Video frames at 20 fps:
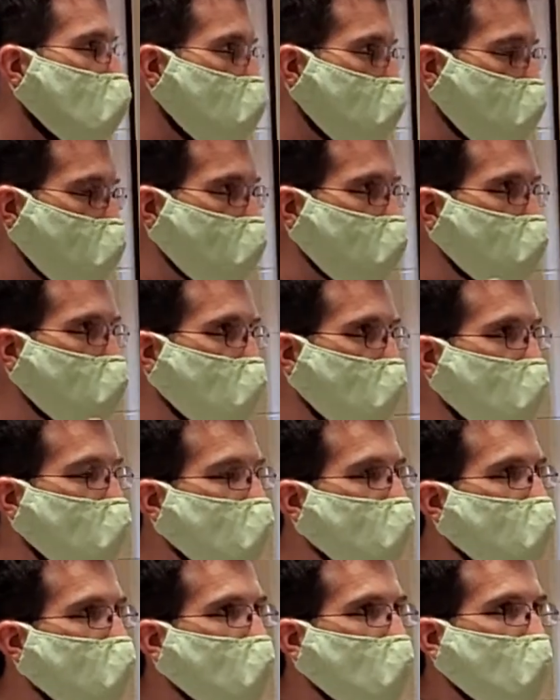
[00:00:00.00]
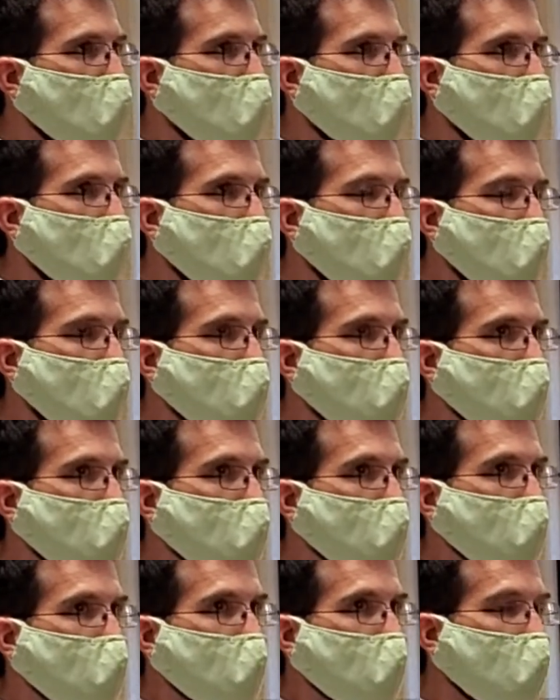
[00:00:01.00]
When the big
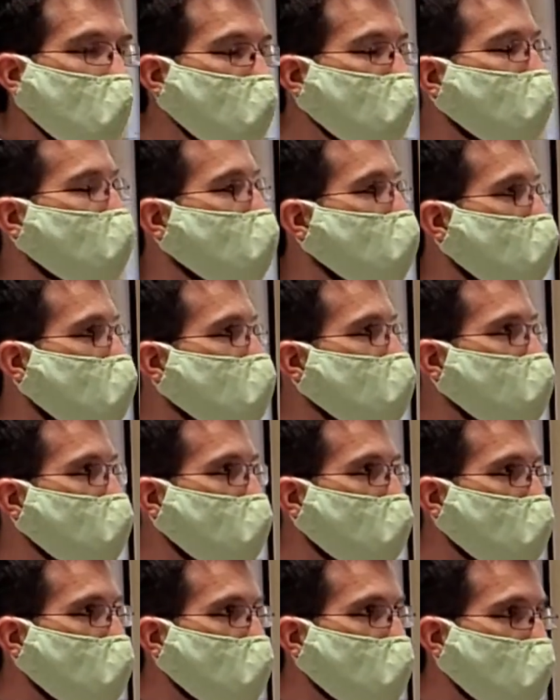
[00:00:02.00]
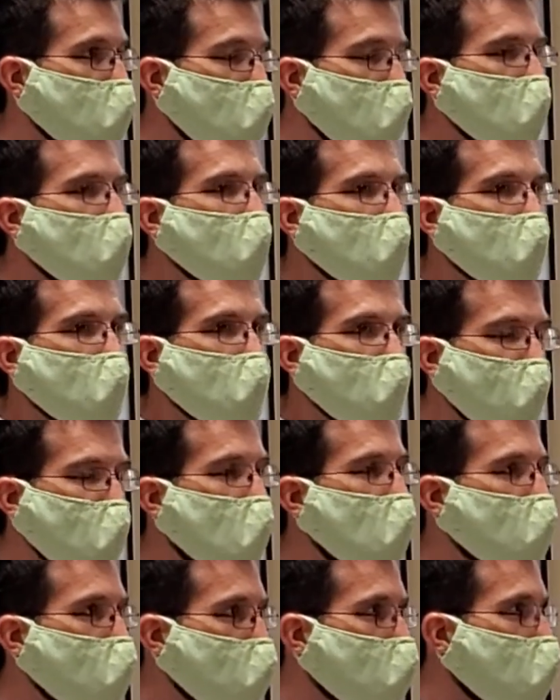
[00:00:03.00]
influential leader and
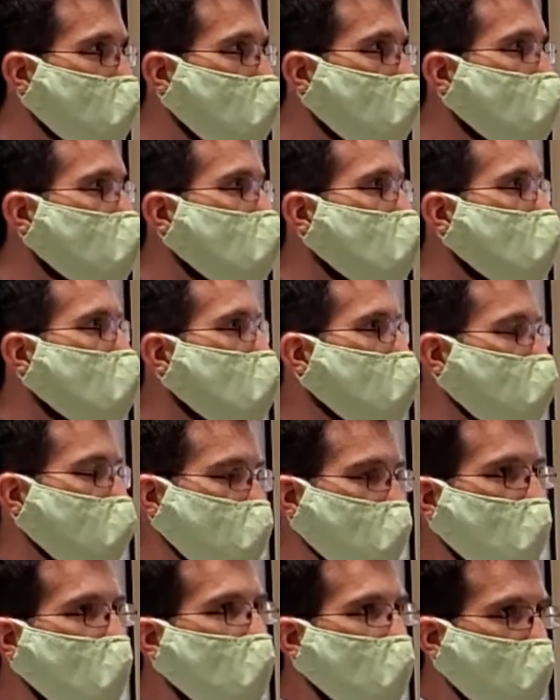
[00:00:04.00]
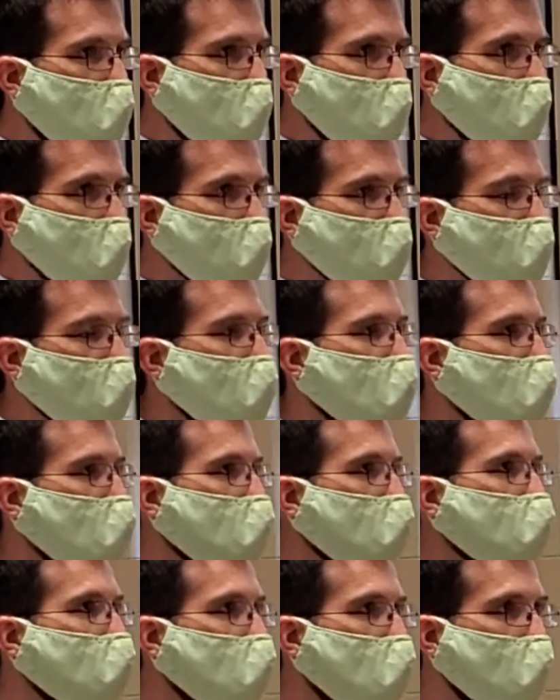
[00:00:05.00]
founder dies,
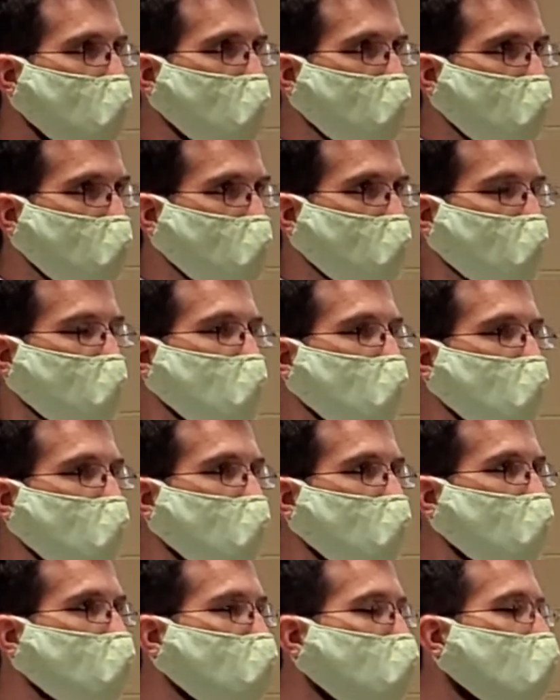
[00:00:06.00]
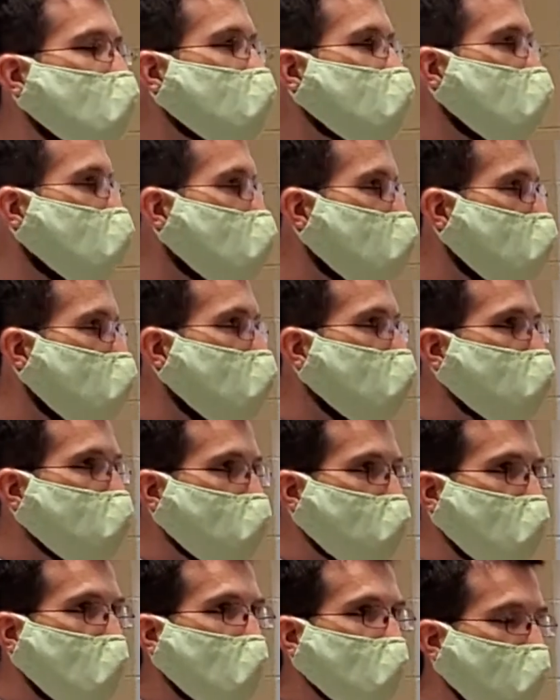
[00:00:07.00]
then the rest of the
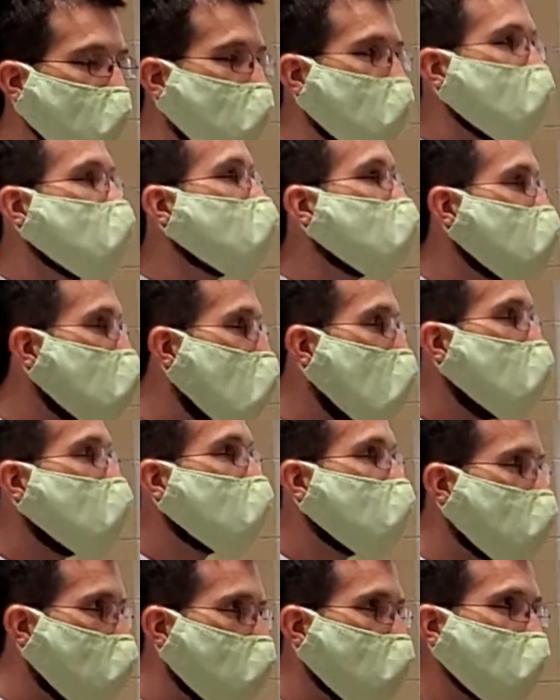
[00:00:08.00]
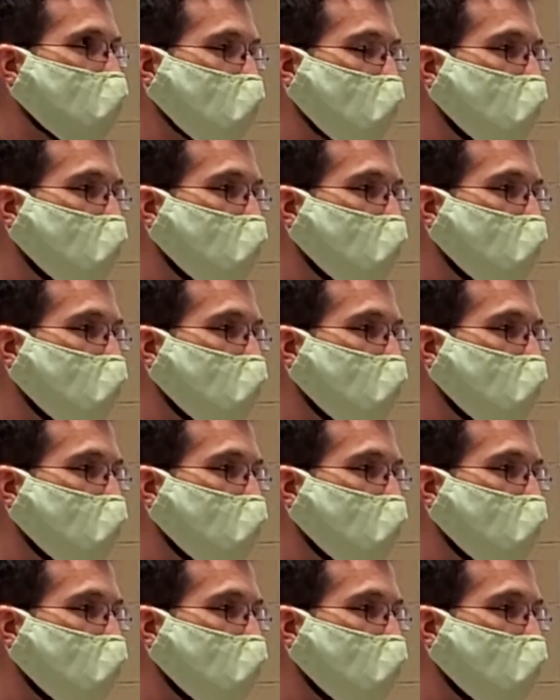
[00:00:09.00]
group might kind of scatter, or there's